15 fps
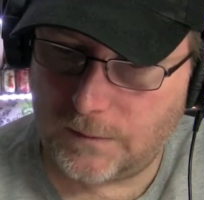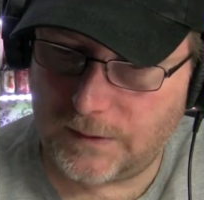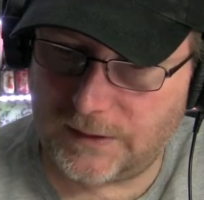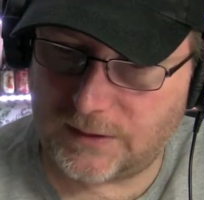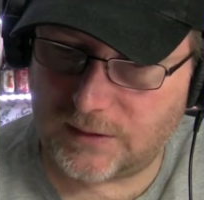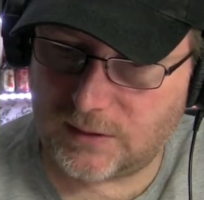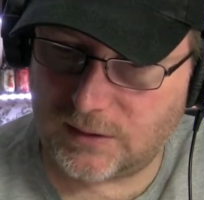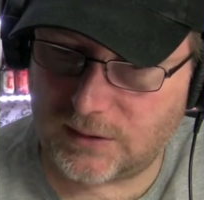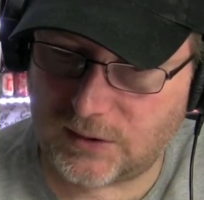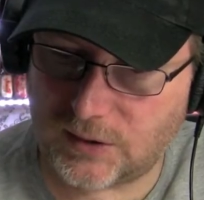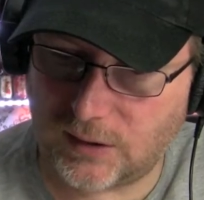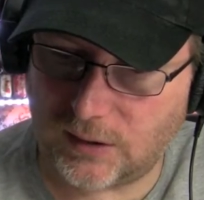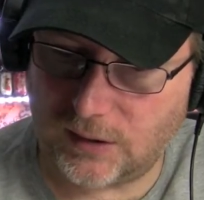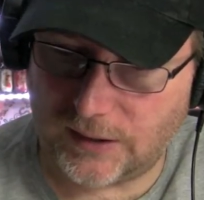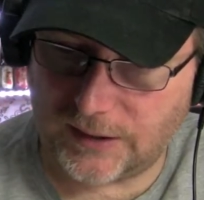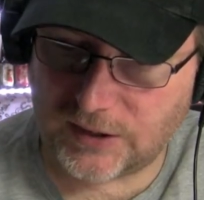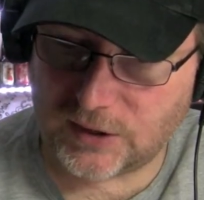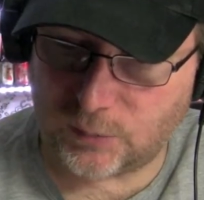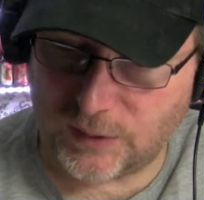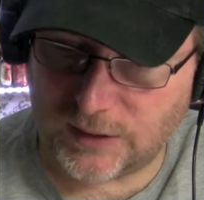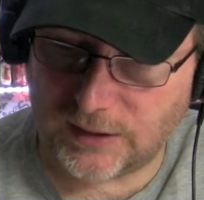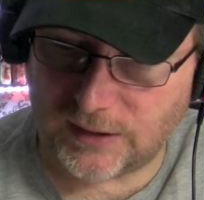It's got a lot of
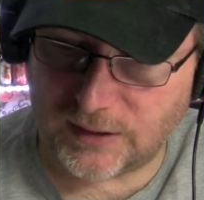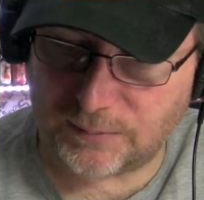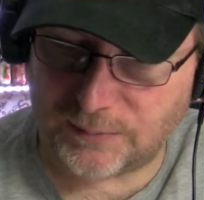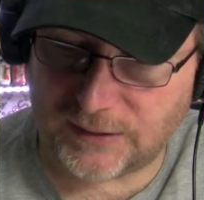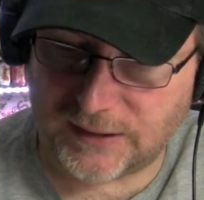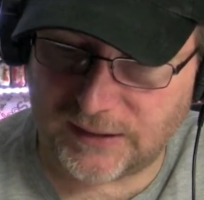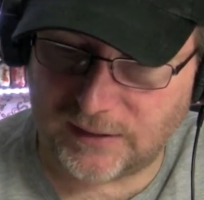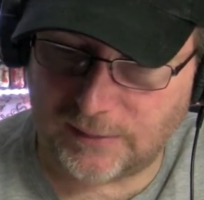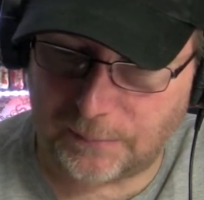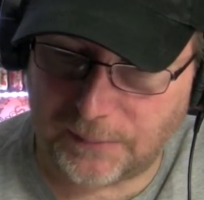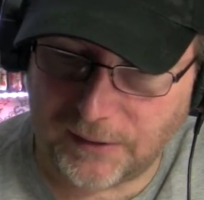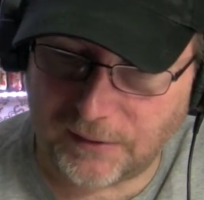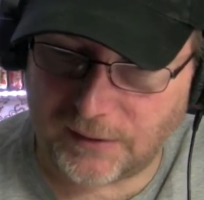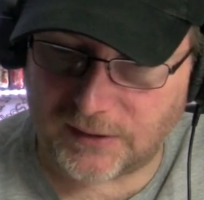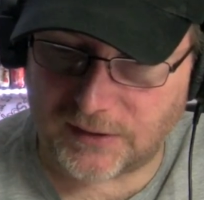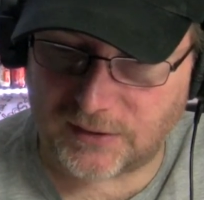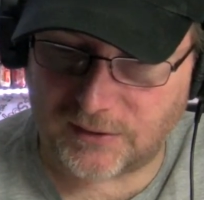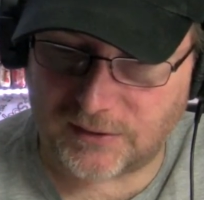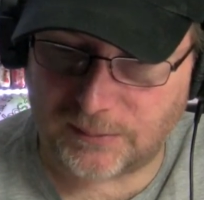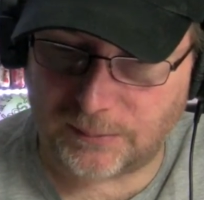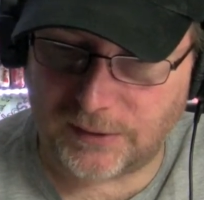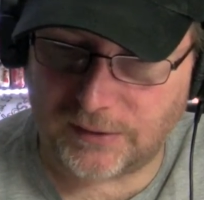sweetness, but then the bitterness,
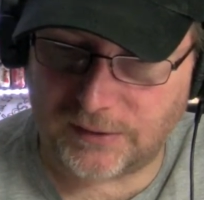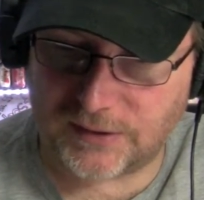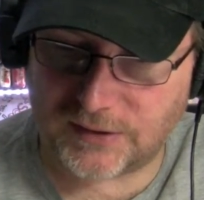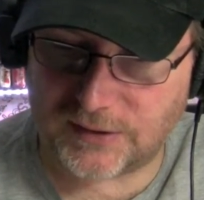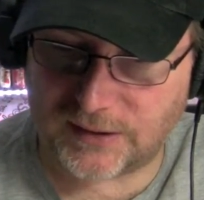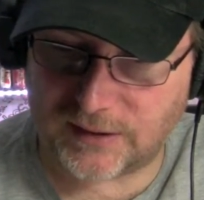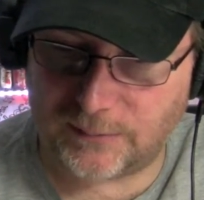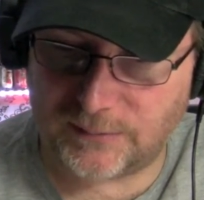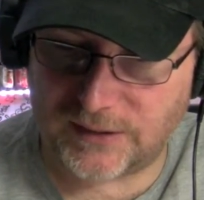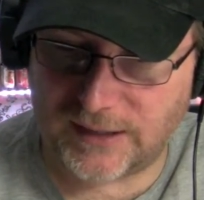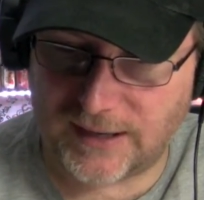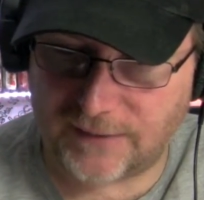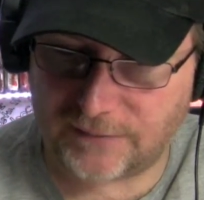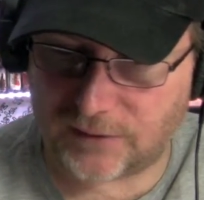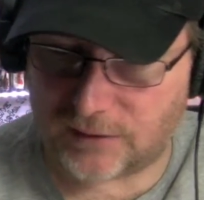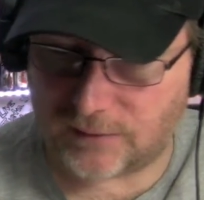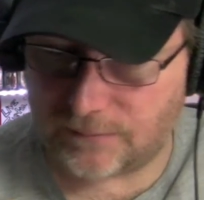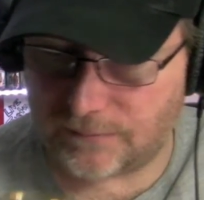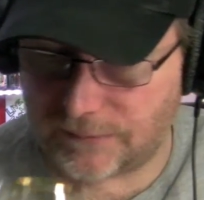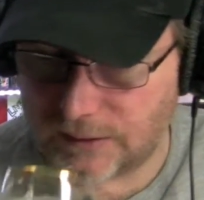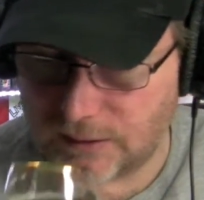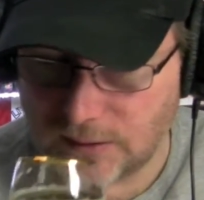there's a bitterness that comes in after.
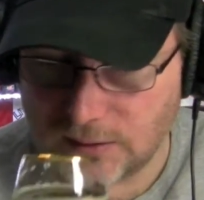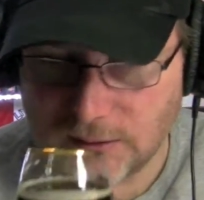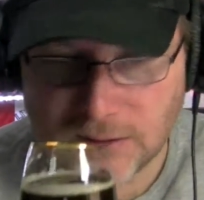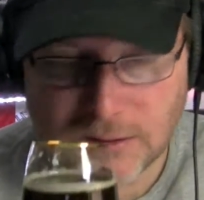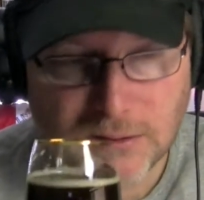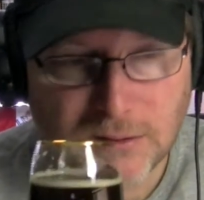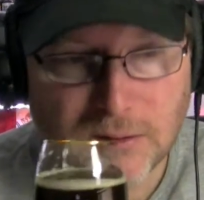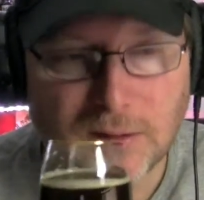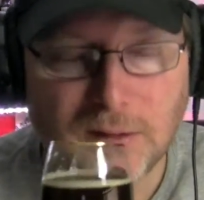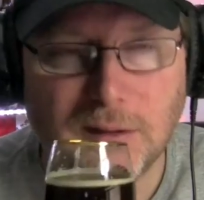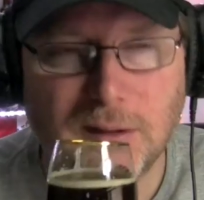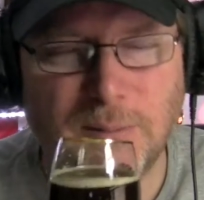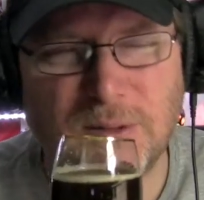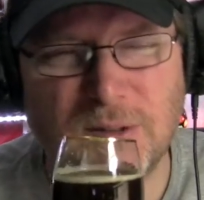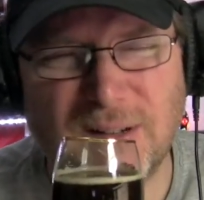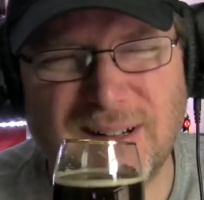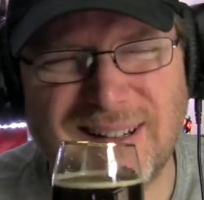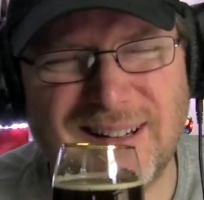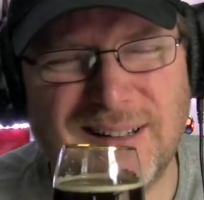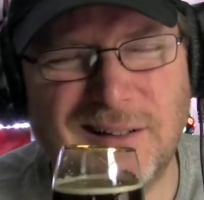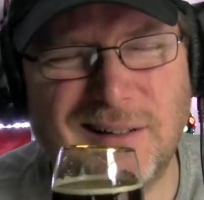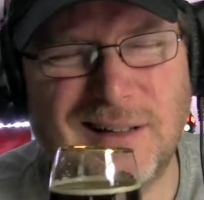Let me try to
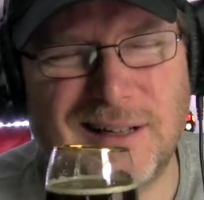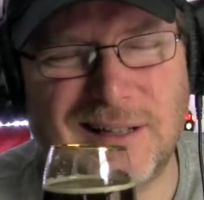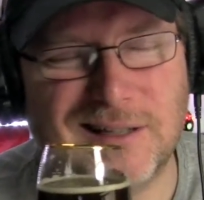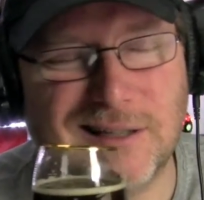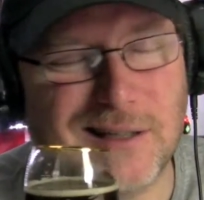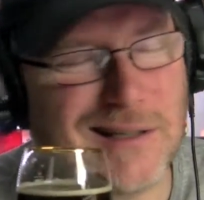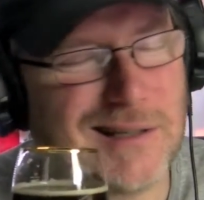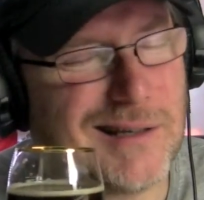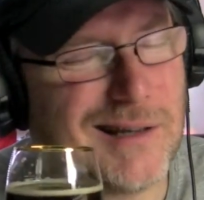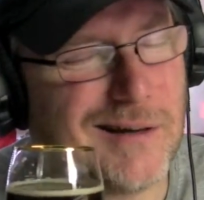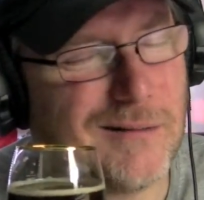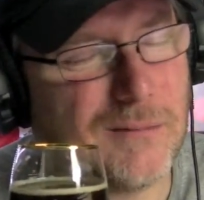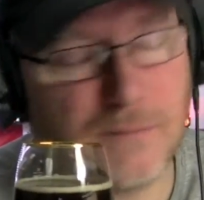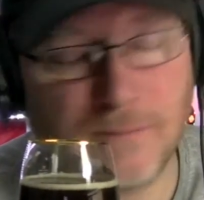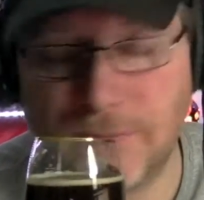analyze this now.